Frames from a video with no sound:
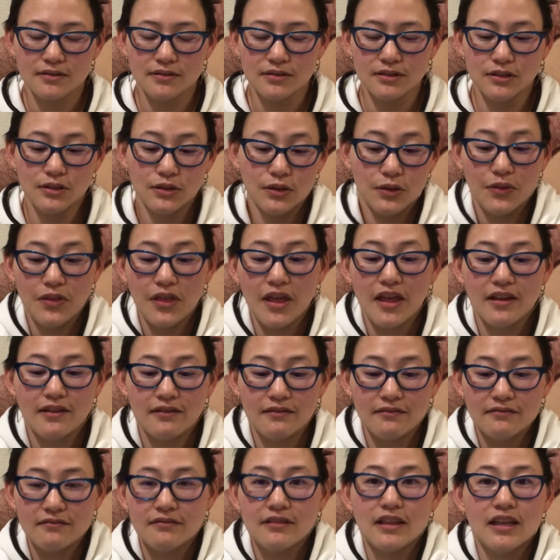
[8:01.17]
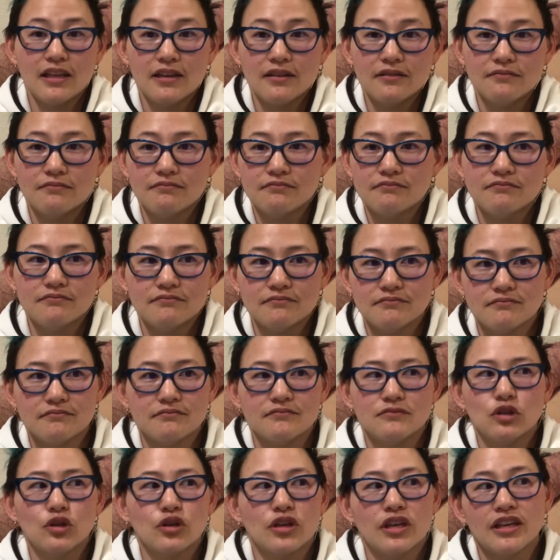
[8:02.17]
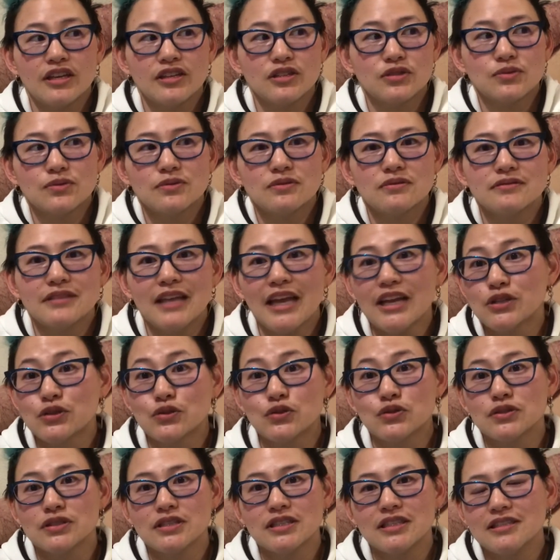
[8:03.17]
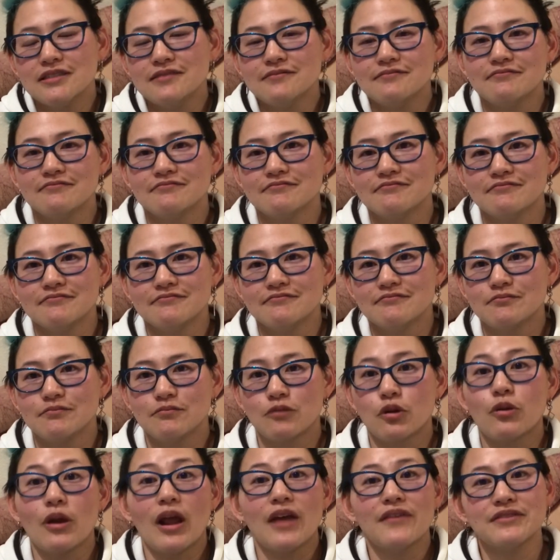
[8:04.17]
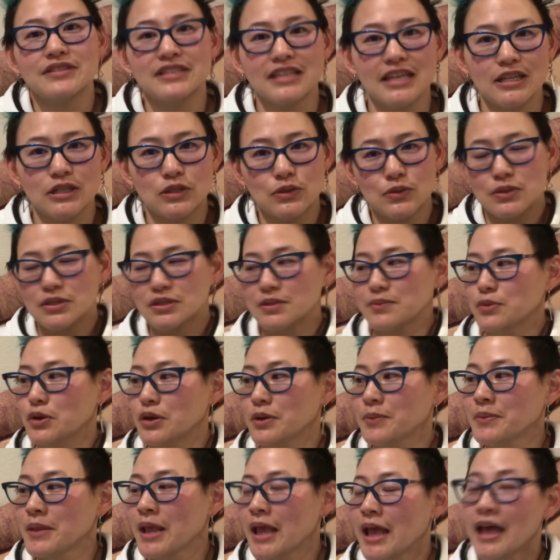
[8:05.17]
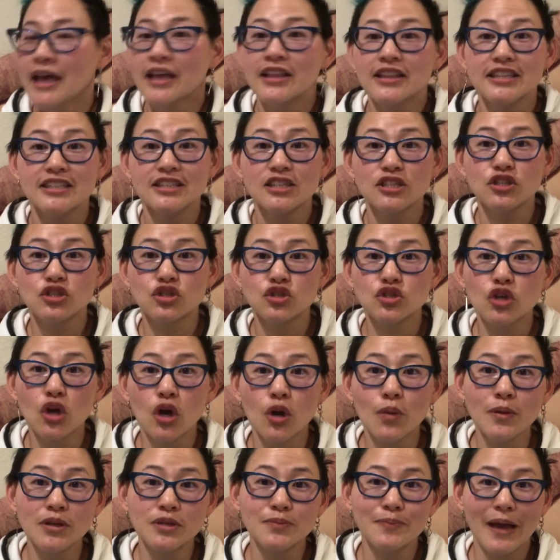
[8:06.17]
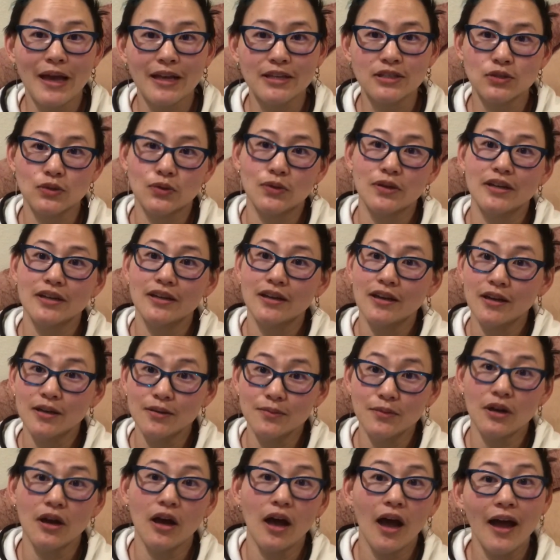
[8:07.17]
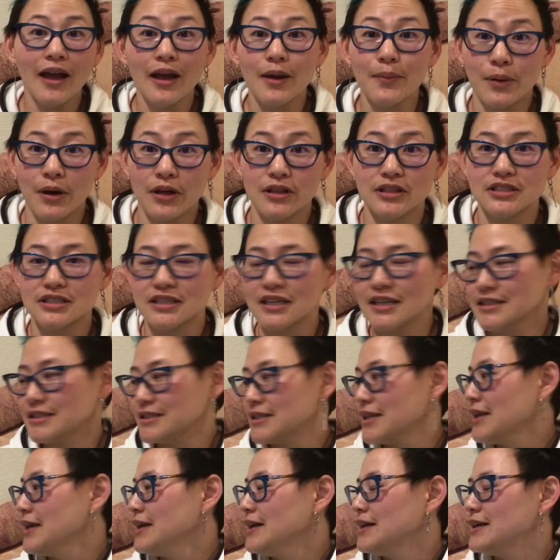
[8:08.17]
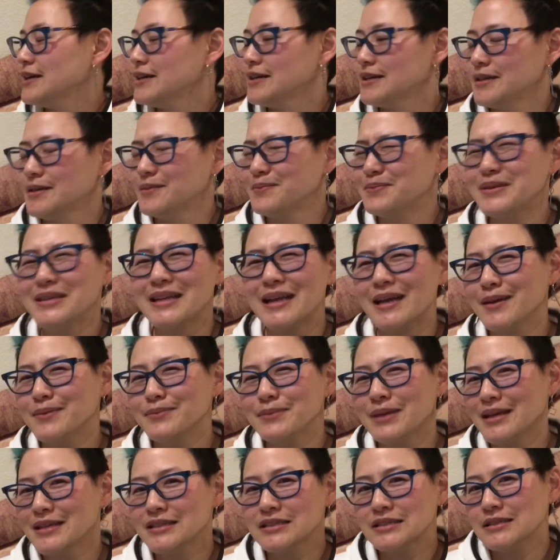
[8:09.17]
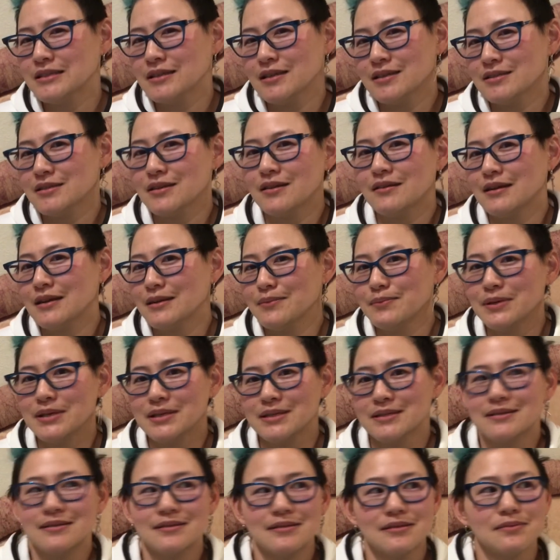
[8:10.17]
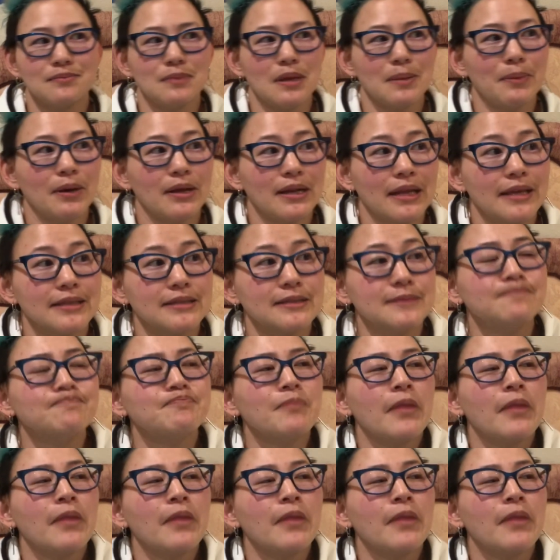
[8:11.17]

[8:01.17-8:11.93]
you know, then then your kids will naturally gravitate towards them more. This is so much backstory. I'm, I apologize, um, but I'm actually not sorry because this is my podcast.